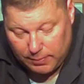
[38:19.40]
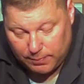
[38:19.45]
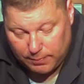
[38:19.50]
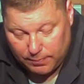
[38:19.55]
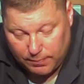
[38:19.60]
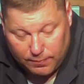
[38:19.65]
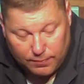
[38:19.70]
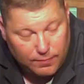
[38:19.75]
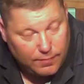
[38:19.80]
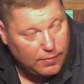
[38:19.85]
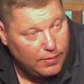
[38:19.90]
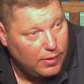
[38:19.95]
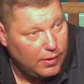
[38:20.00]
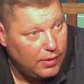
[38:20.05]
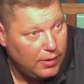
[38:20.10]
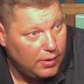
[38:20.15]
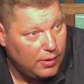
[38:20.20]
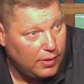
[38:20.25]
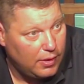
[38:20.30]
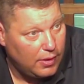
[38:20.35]
of him
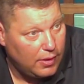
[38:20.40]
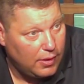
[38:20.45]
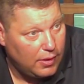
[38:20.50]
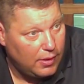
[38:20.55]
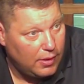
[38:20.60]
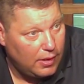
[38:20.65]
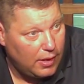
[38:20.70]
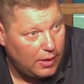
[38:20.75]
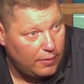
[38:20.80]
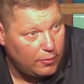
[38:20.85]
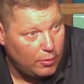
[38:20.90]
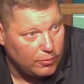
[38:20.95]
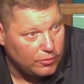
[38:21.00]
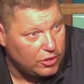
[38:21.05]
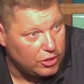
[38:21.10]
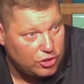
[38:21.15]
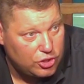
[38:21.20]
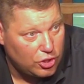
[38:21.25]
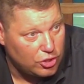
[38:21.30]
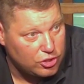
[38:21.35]

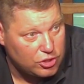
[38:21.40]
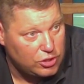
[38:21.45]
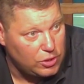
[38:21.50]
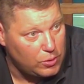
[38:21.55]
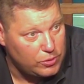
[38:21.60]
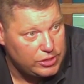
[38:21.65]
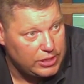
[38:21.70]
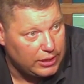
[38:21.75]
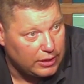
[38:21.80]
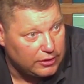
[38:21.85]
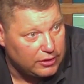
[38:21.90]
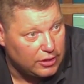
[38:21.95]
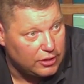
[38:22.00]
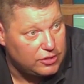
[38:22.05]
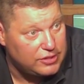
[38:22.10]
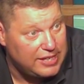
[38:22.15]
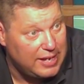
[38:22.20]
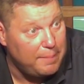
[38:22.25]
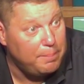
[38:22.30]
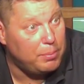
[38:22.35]
the church closing,
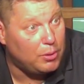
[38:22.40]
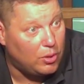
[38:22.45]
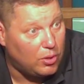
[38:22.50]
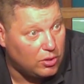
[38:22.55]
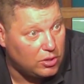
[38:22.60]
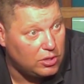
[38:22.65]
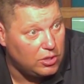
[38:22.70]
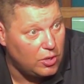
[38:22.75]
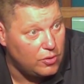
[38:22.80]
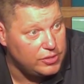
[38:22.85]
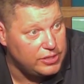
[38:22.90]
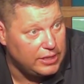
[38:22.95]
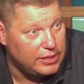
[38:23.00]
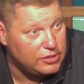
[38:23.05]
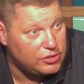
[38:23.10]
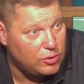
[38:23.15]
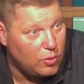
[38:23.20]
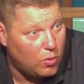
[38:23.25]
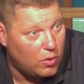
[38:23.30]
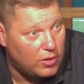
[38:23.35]
the temple
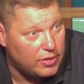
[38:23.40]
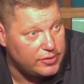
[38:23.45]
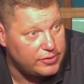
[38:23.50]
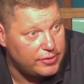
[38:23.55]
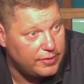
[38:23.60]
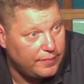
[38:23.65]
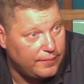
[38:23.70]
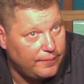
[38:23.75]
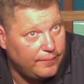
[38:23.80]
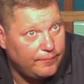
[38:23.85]
closing its doors.